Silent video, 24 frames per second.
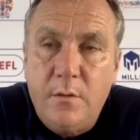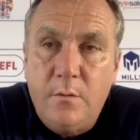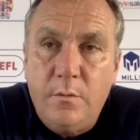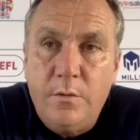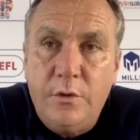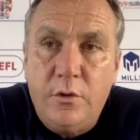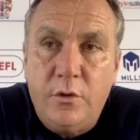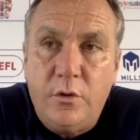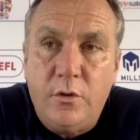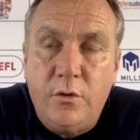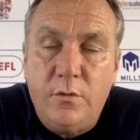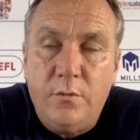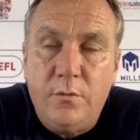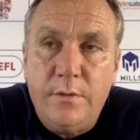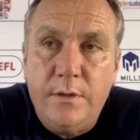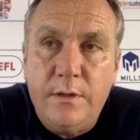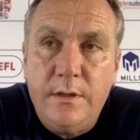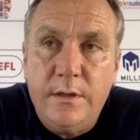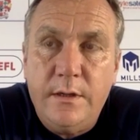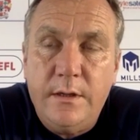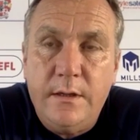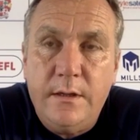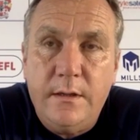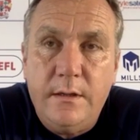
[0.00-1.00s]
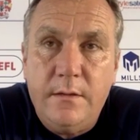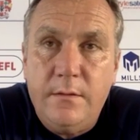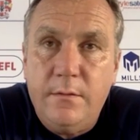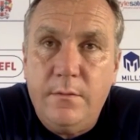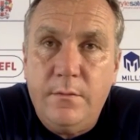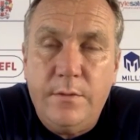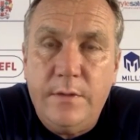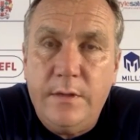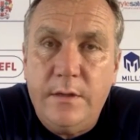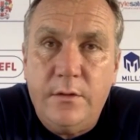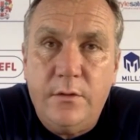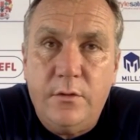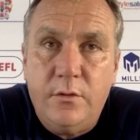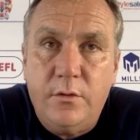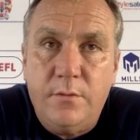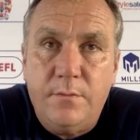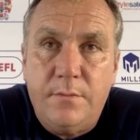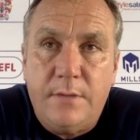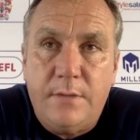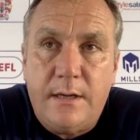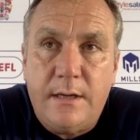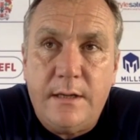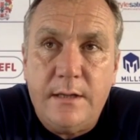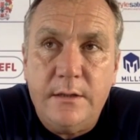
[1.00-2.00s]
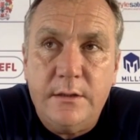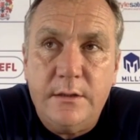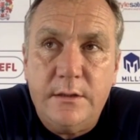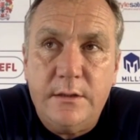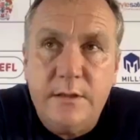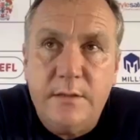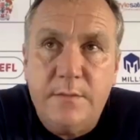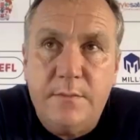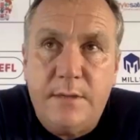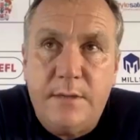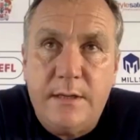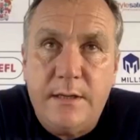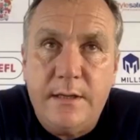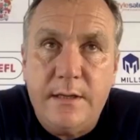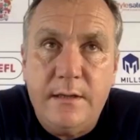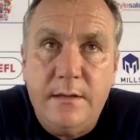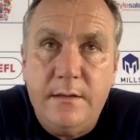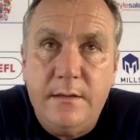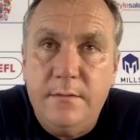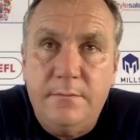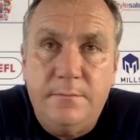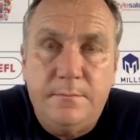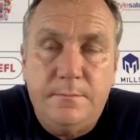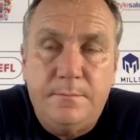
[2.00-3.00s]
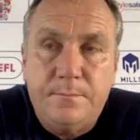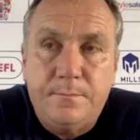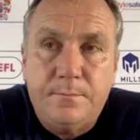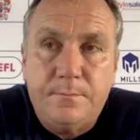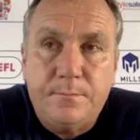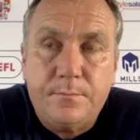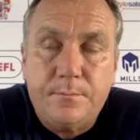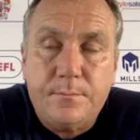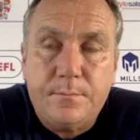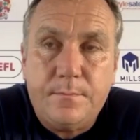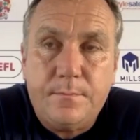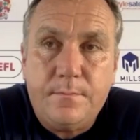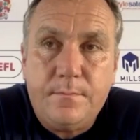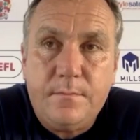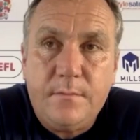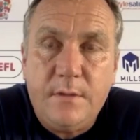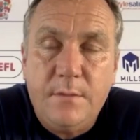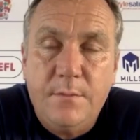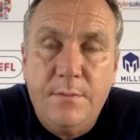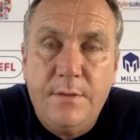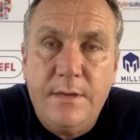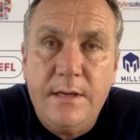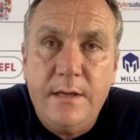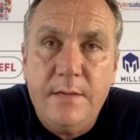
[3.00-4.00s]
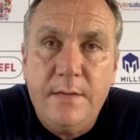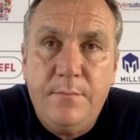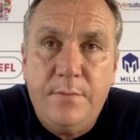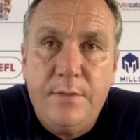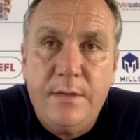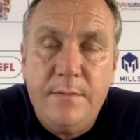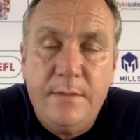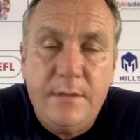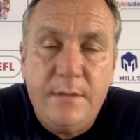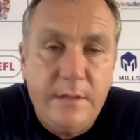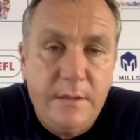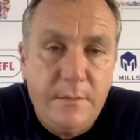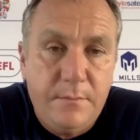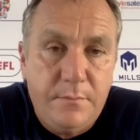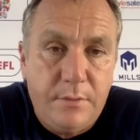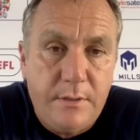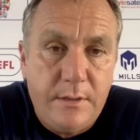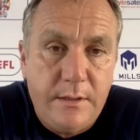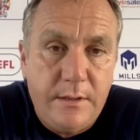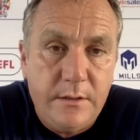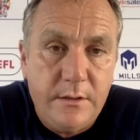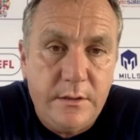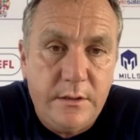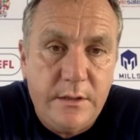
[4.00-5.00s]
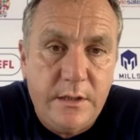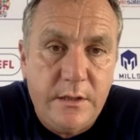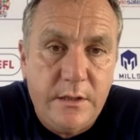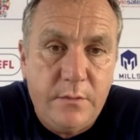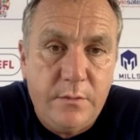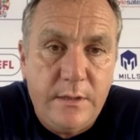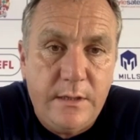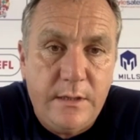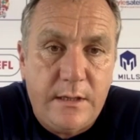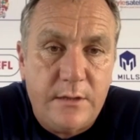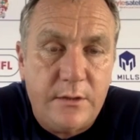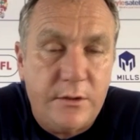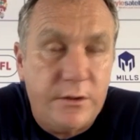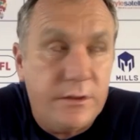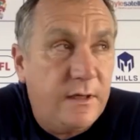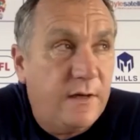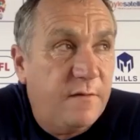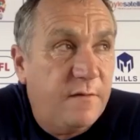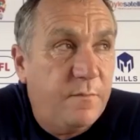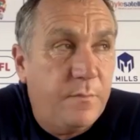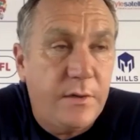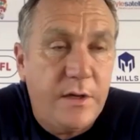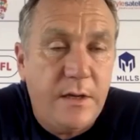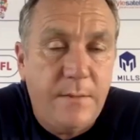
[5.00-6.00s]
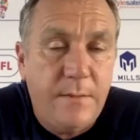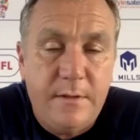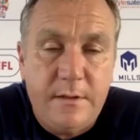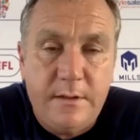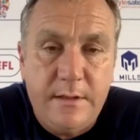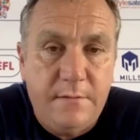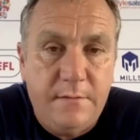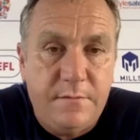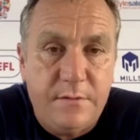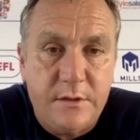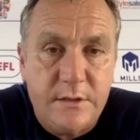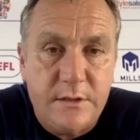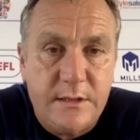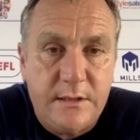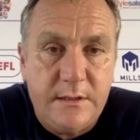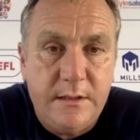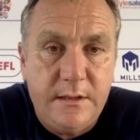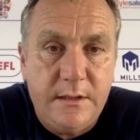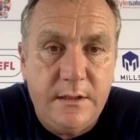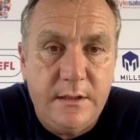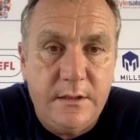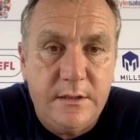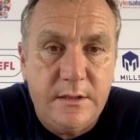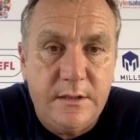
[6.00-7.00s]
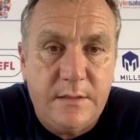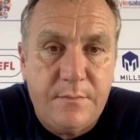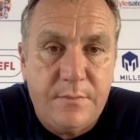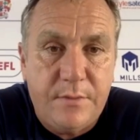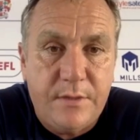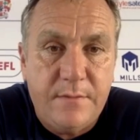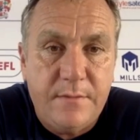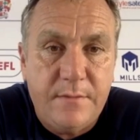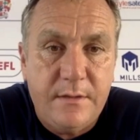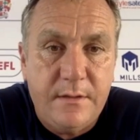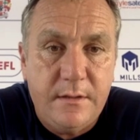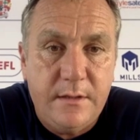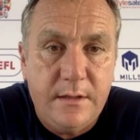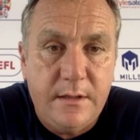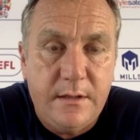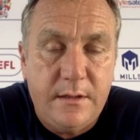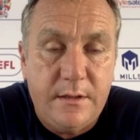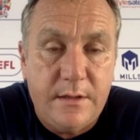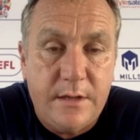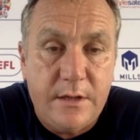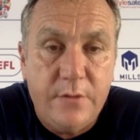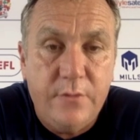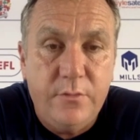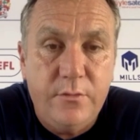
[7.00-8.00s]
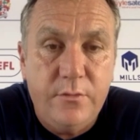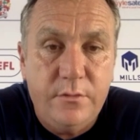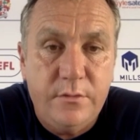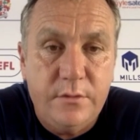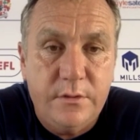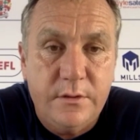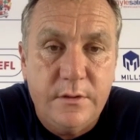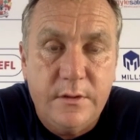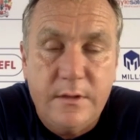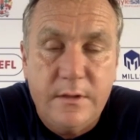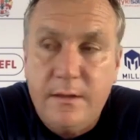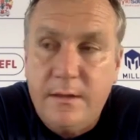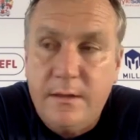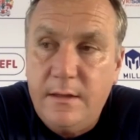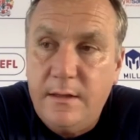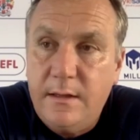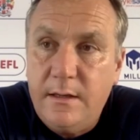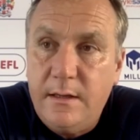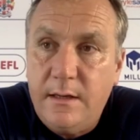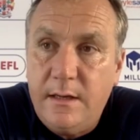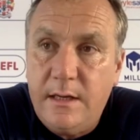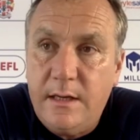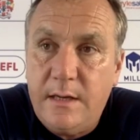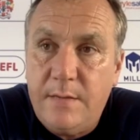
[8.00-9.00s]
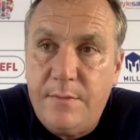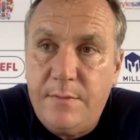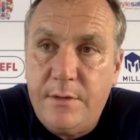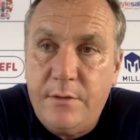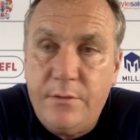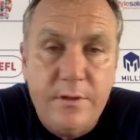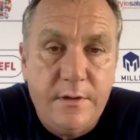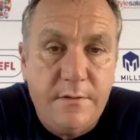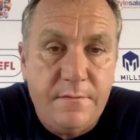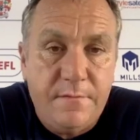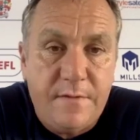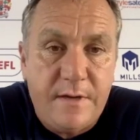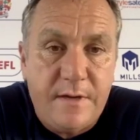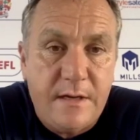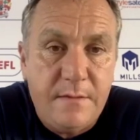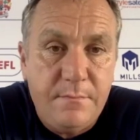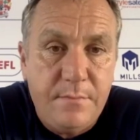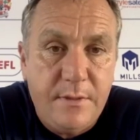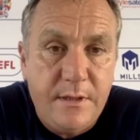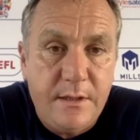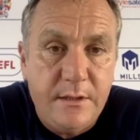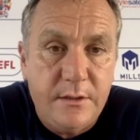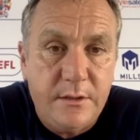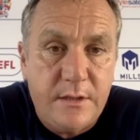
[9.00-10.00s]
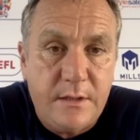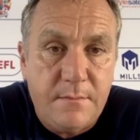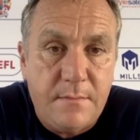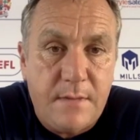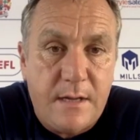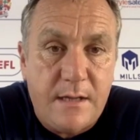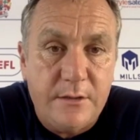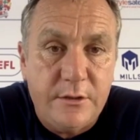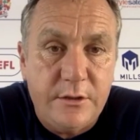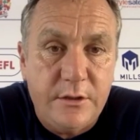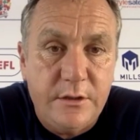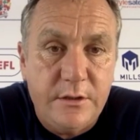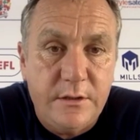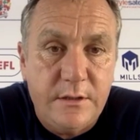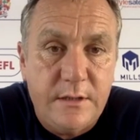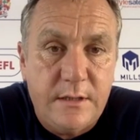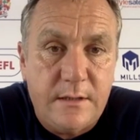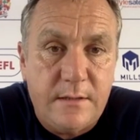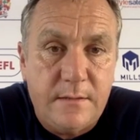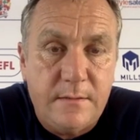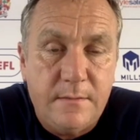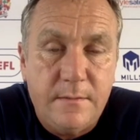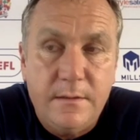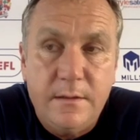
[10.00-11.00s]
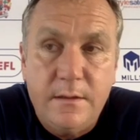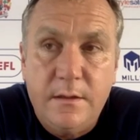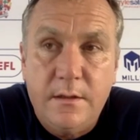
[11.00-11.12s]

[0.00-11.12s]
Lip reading: You know, we are not embarrassed here by bringing Premier League players here. We actually have Premier League facilities and a Premier League ground and a brilliant fan base that matches that.